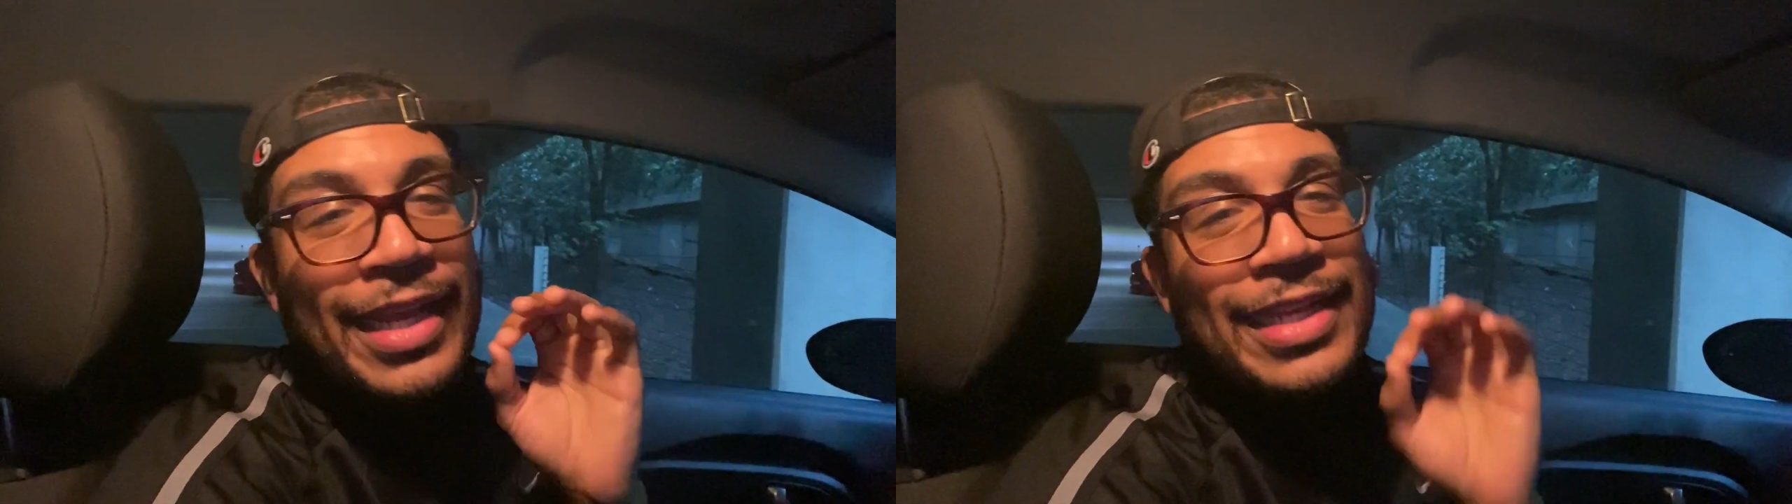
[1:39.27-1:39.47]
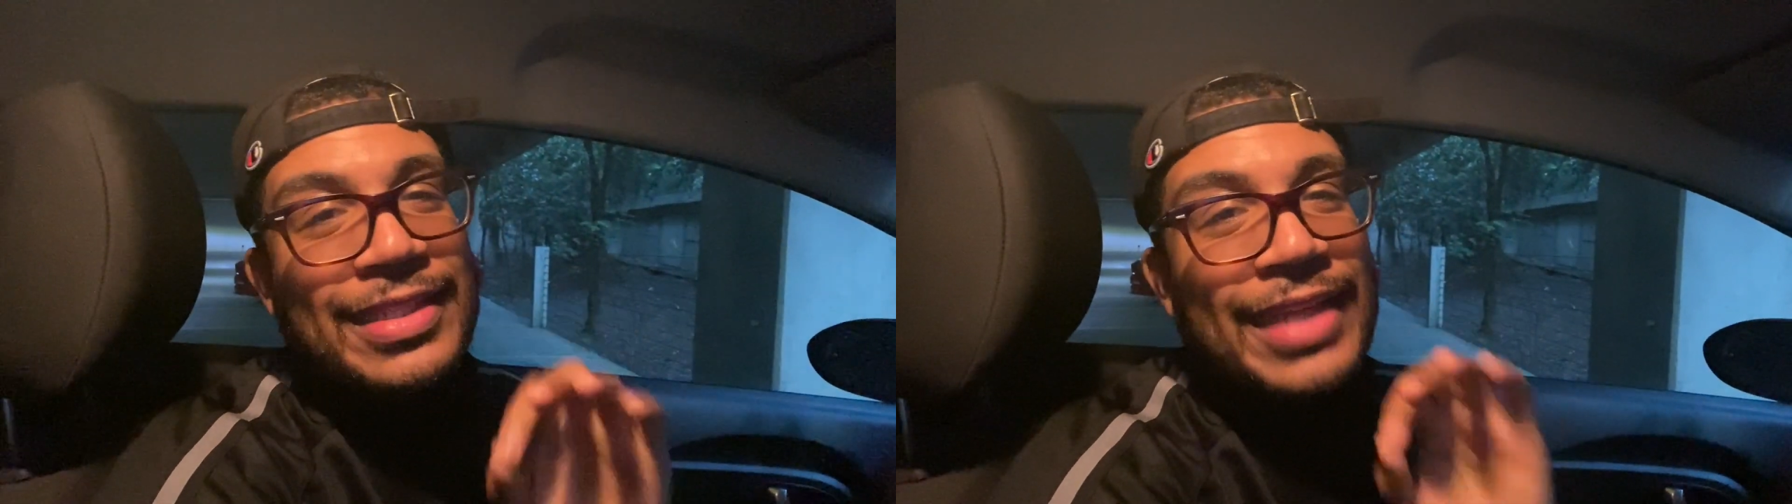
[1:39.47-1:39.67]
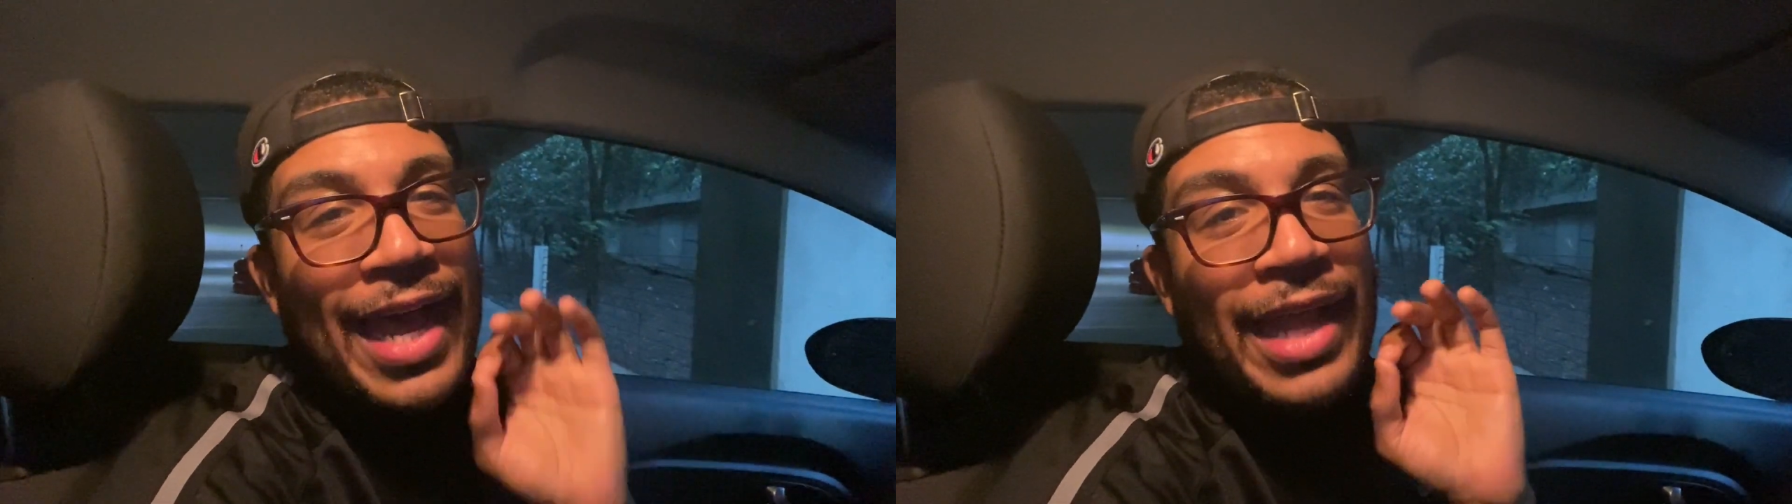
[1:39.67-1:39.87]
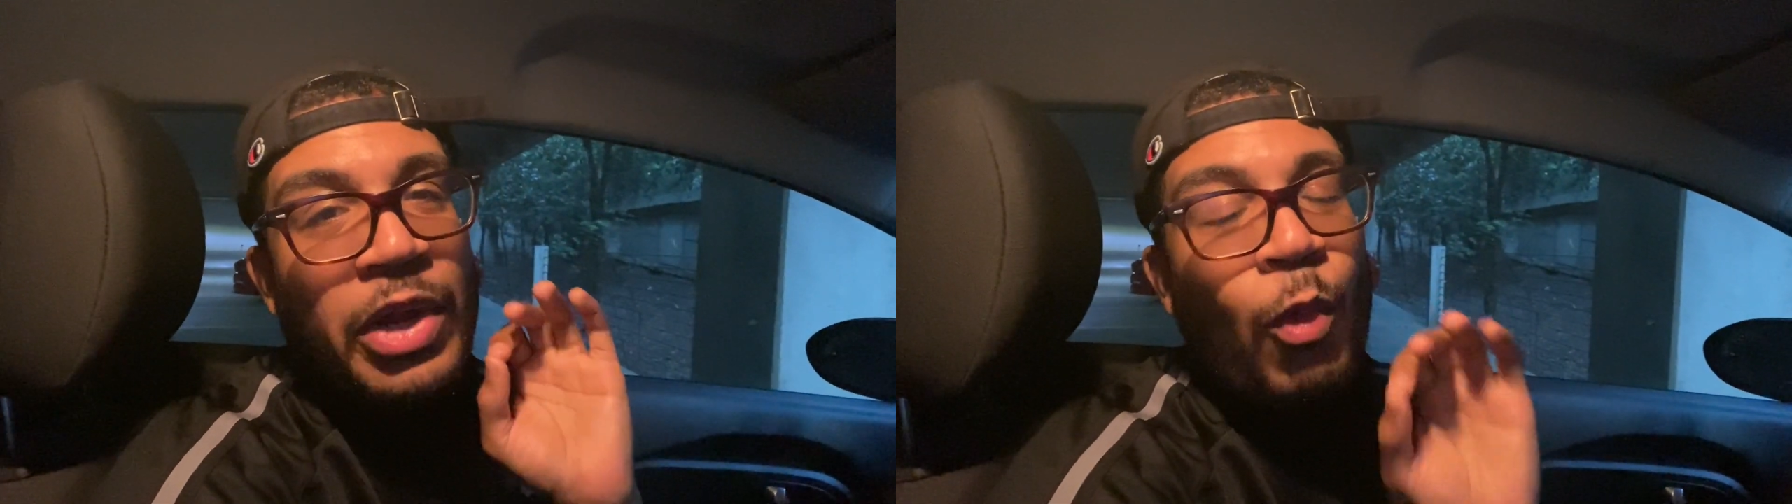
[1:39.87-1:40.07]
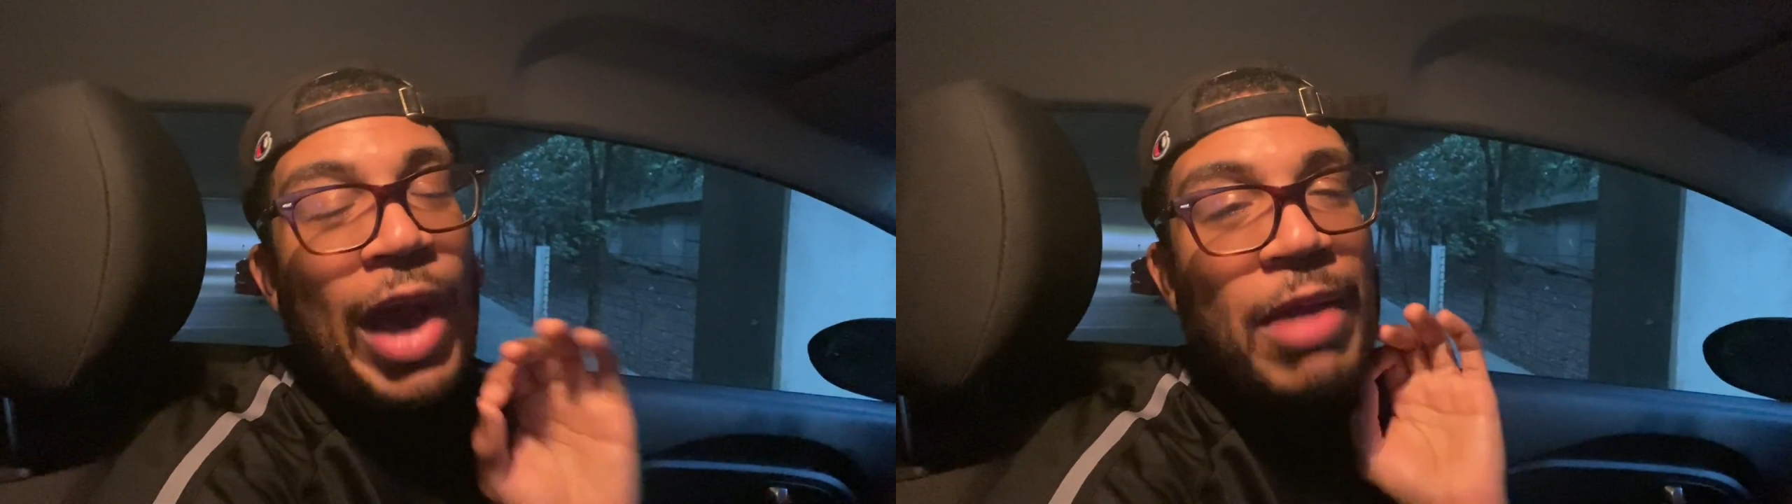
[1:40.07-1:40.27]
signed
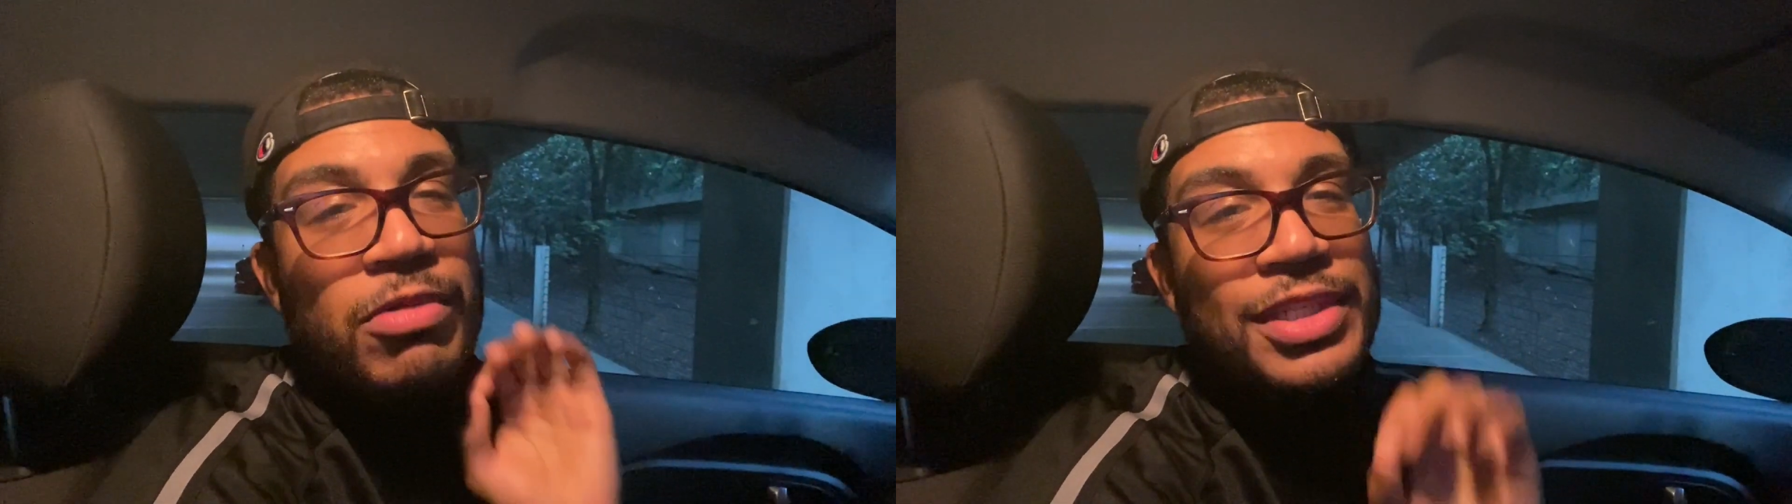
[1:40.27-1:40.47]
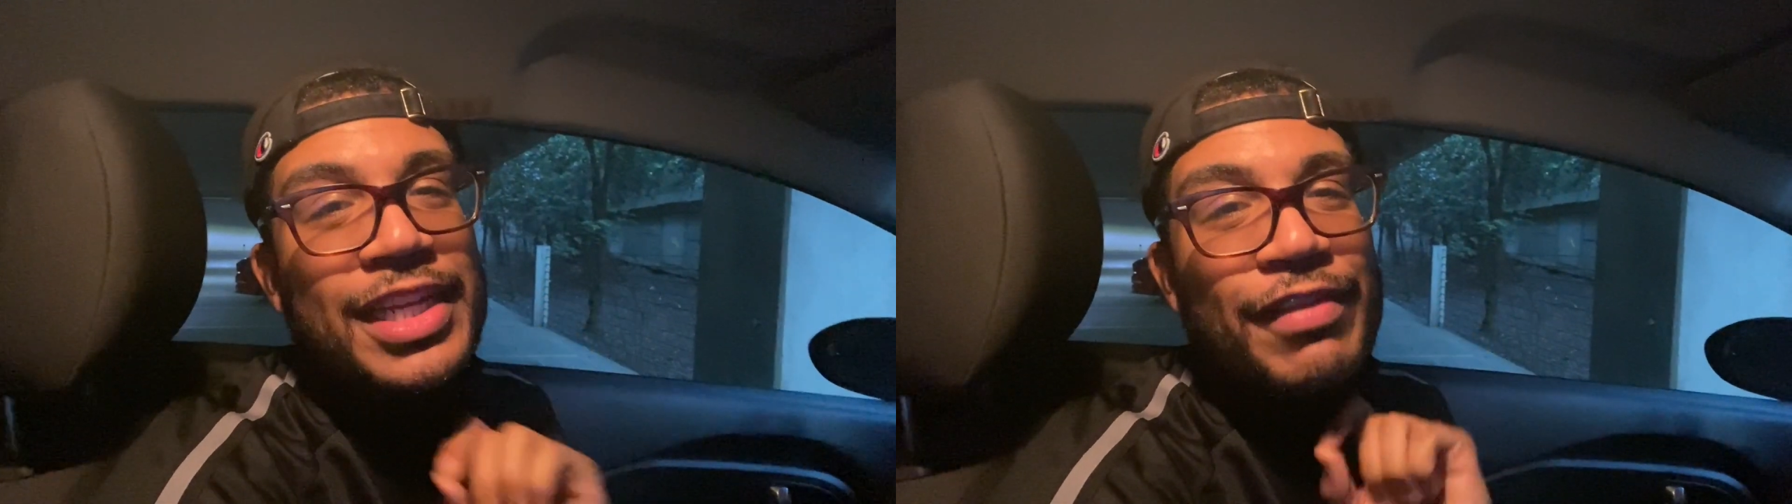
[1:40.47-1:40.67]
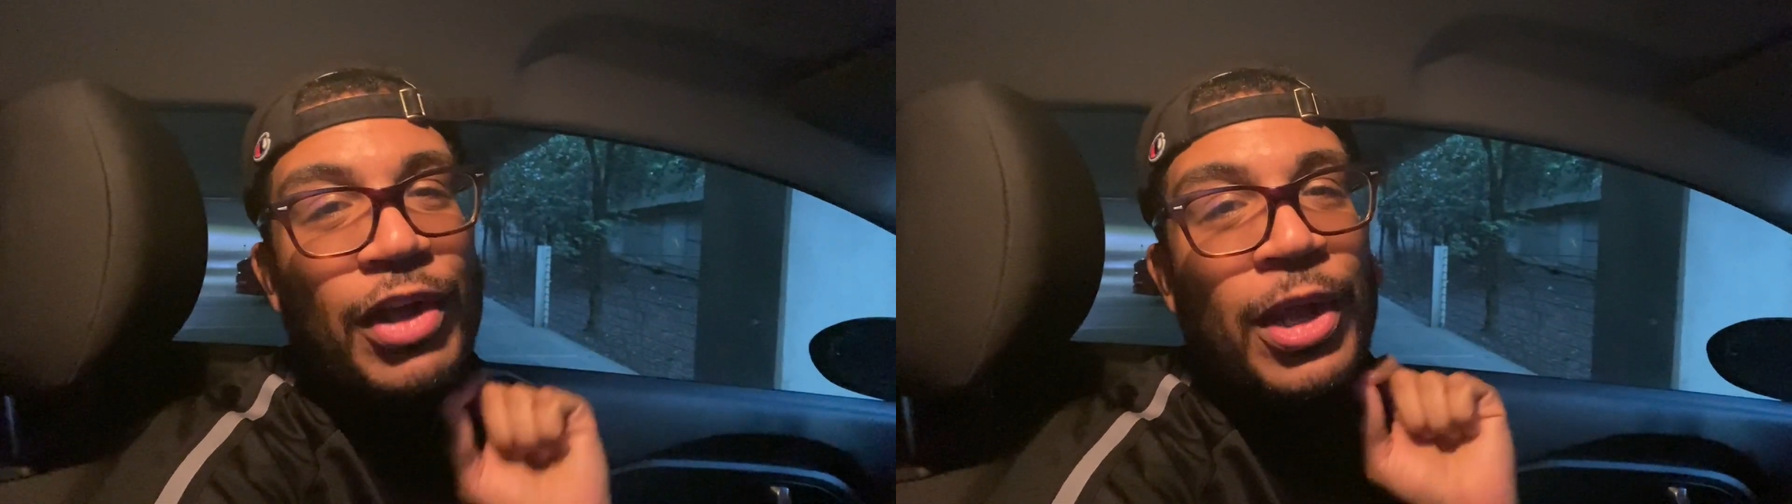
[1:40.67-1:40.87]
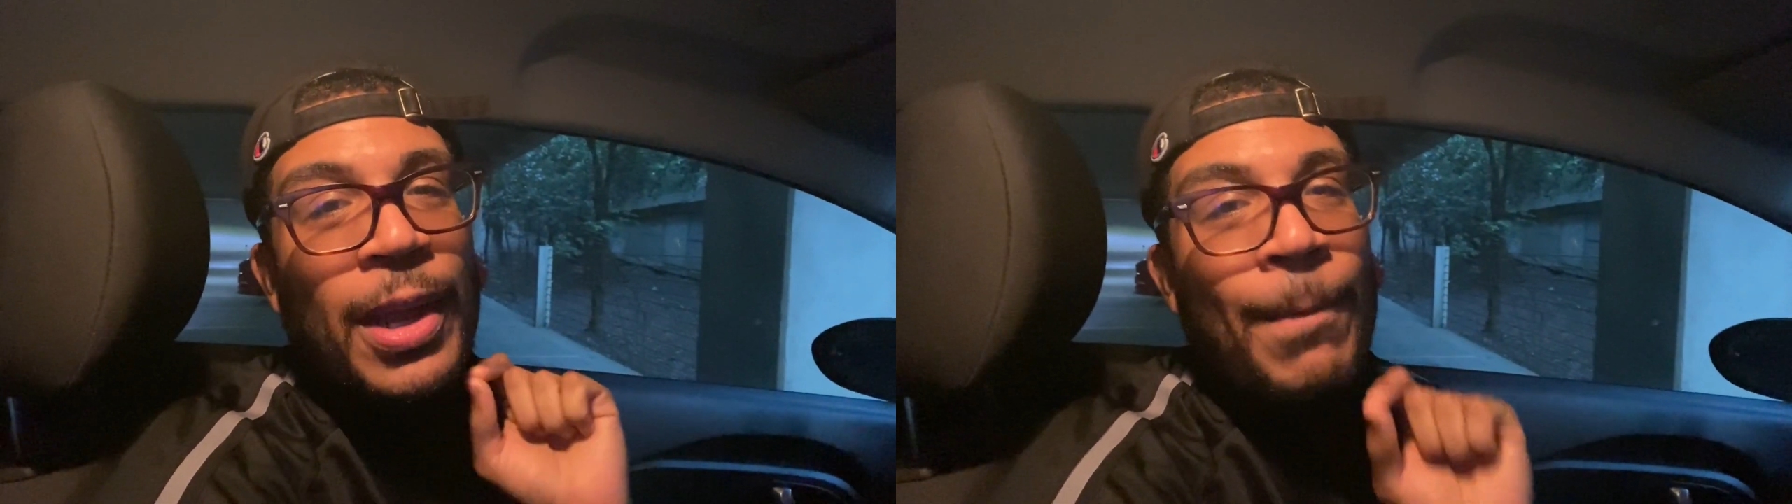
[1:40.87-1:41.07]
wide receiver